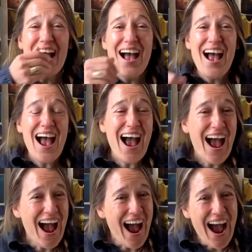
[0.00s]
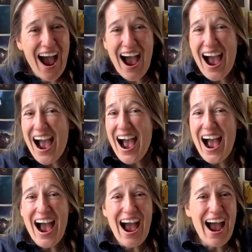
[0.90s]

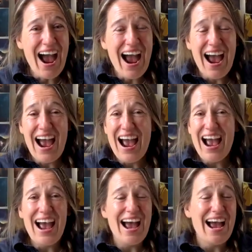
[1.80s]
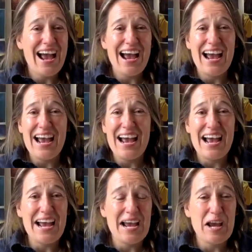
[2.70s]

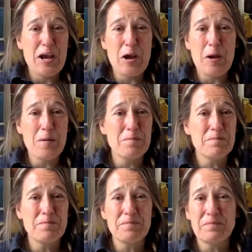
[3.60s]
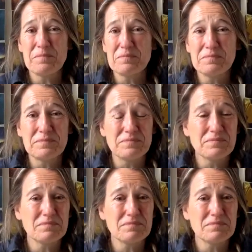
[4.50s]
No words are spoken by the person on screen.